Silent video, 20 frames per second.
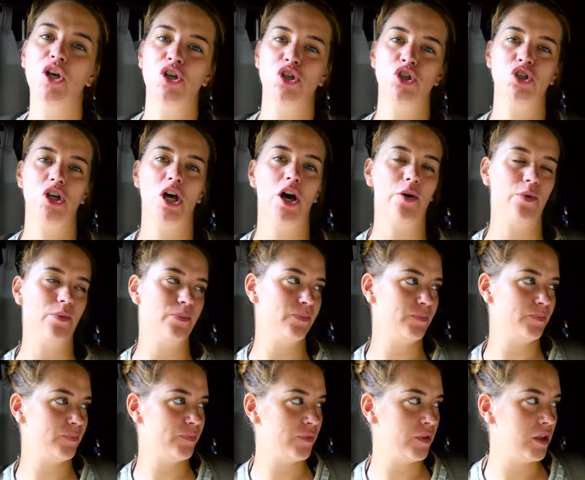So,
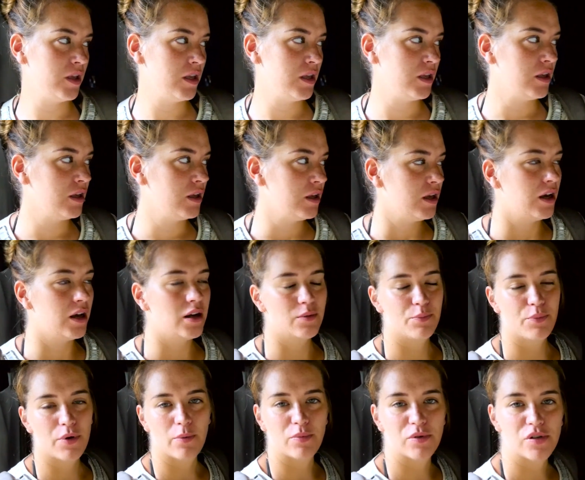I'm
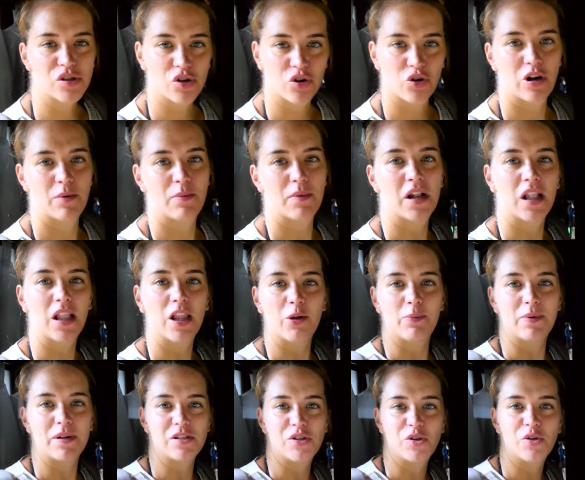probably screaming a little
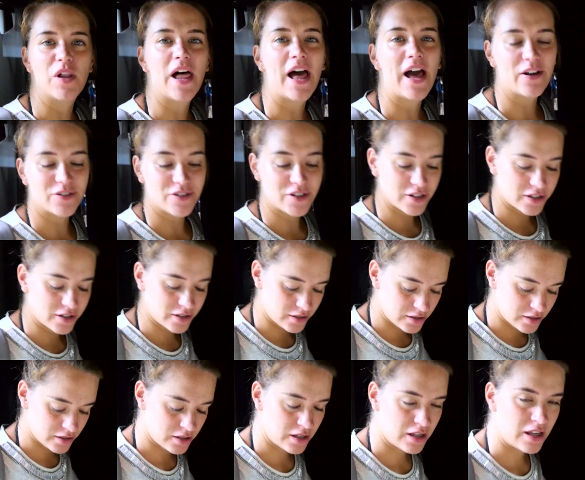bit too loud,
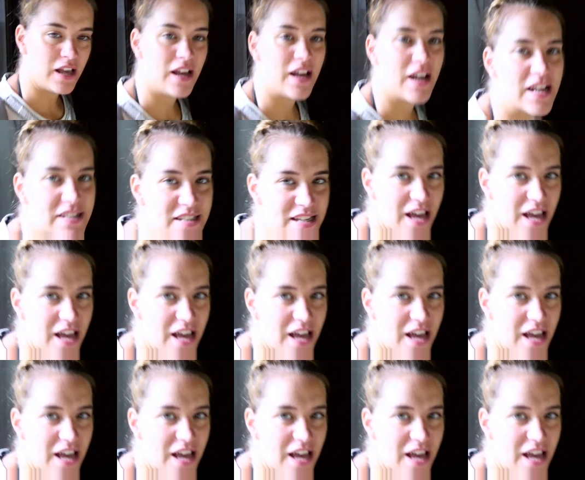as